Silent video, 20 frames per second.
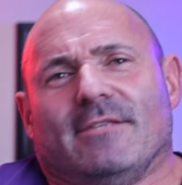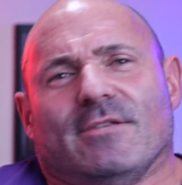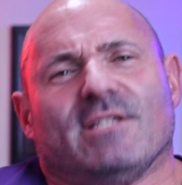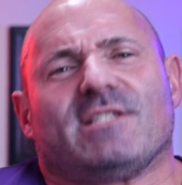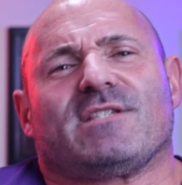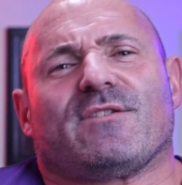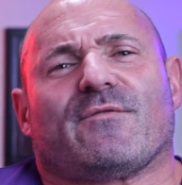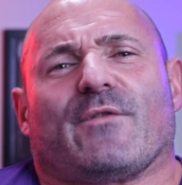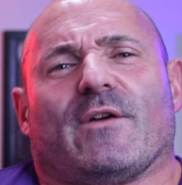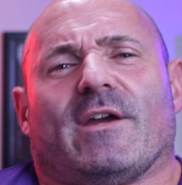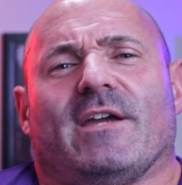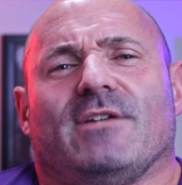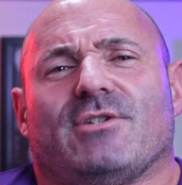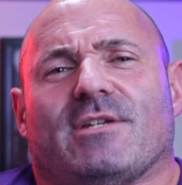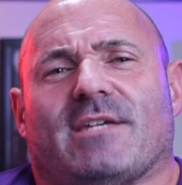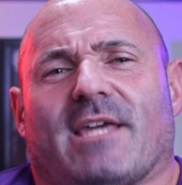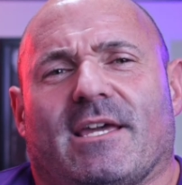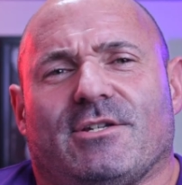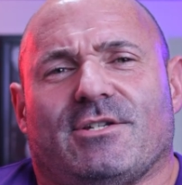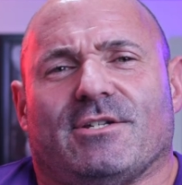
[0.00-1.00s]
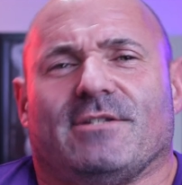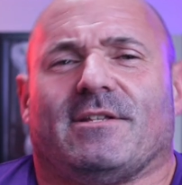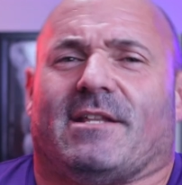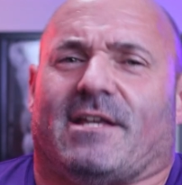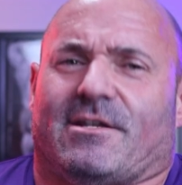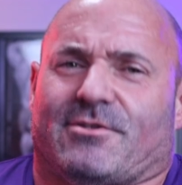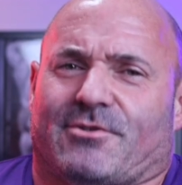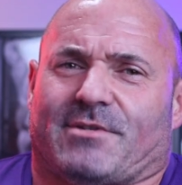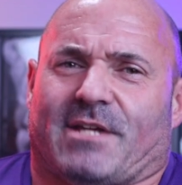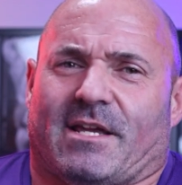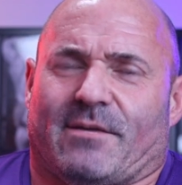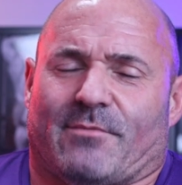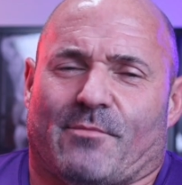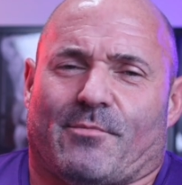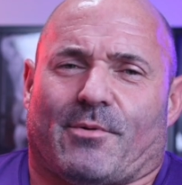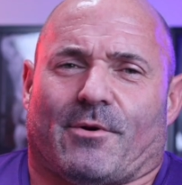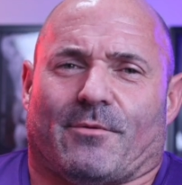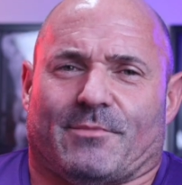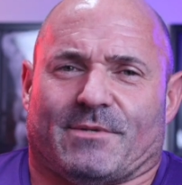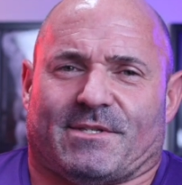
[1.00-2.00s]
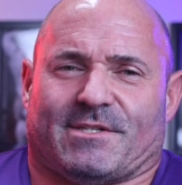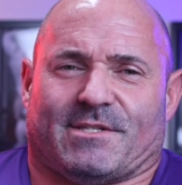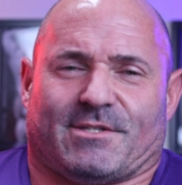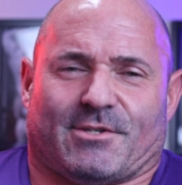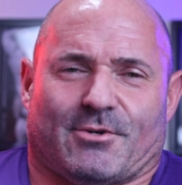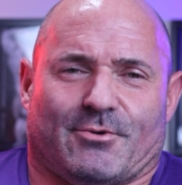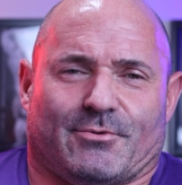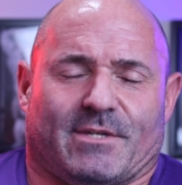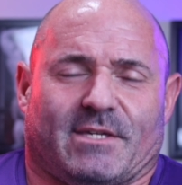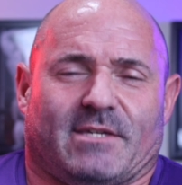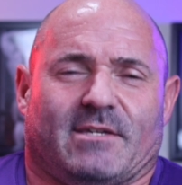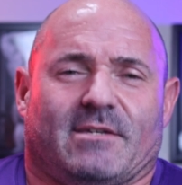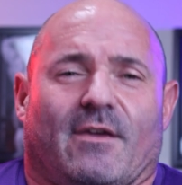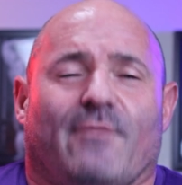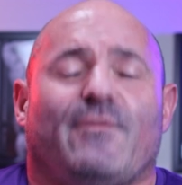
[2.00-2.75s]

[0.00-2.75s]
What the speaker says: This is for education and entertainment purposes only.